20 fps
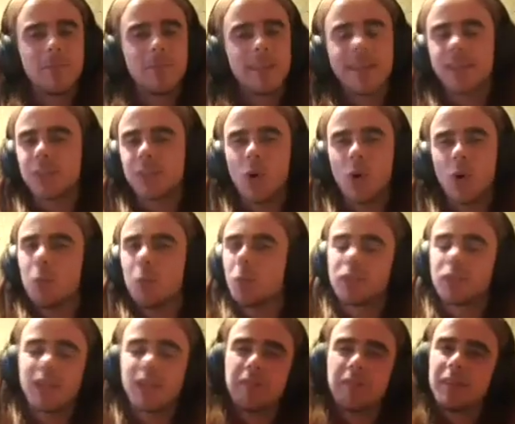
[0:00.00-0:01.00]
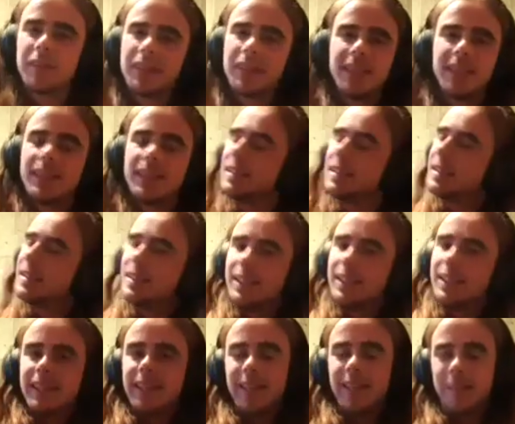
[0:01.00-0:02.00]
It's horrible stuff.
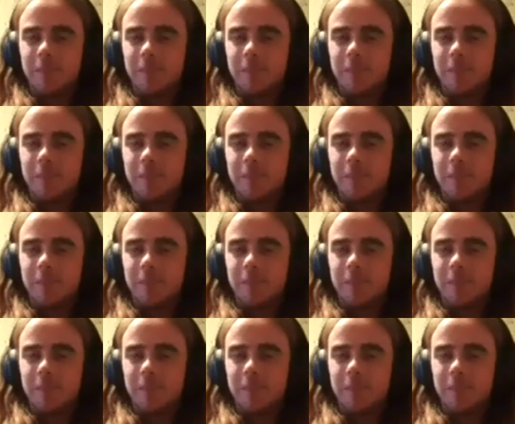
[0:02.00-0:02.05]
Yeah.